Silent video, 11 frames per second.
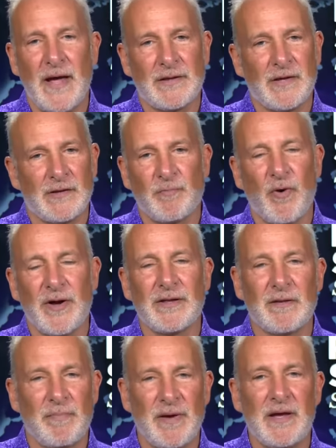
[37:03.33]
at this point
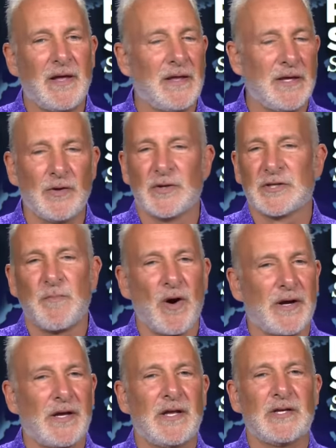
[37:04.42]
to be the US
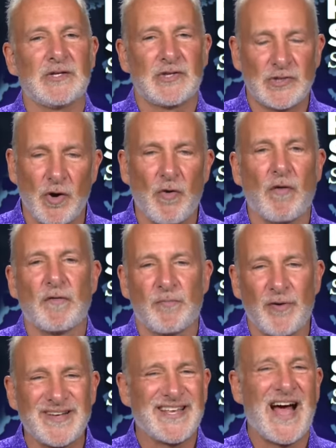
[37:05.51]
market is so
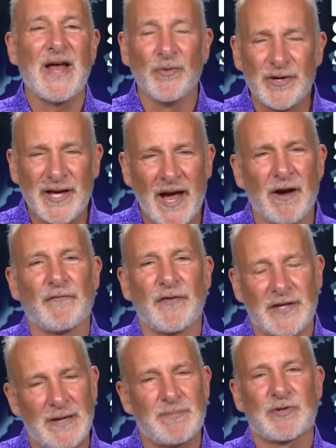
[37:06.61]
overpriced. I don't care if it
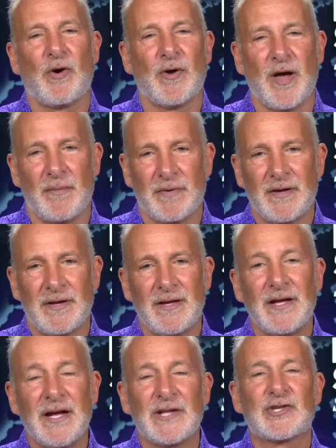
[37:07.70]
keeps going up.
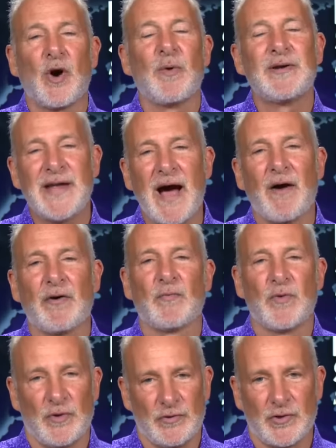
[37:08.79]
It's going down in
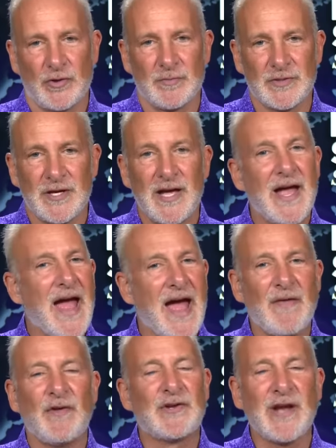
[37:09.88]
real terms.
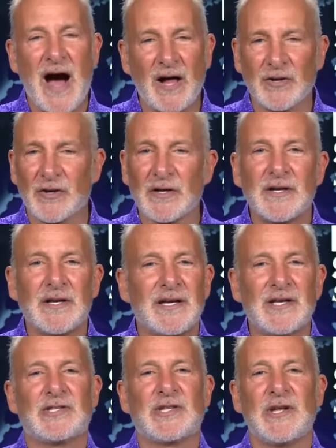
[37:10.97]
And the dollar
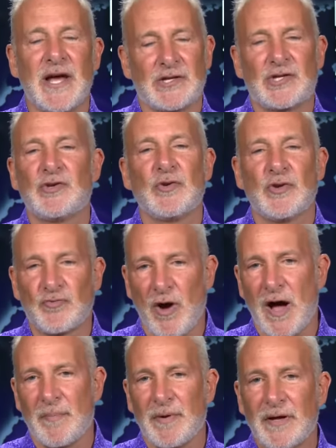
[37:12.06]
is the next shoe to
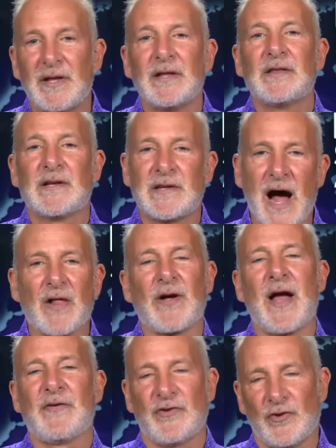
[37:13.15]
drop. The dollar
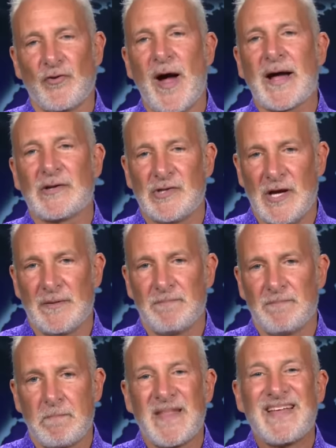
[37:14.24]
hasn't cracked yet.
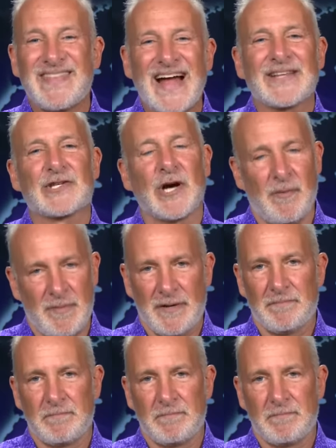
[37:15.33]
That's coming.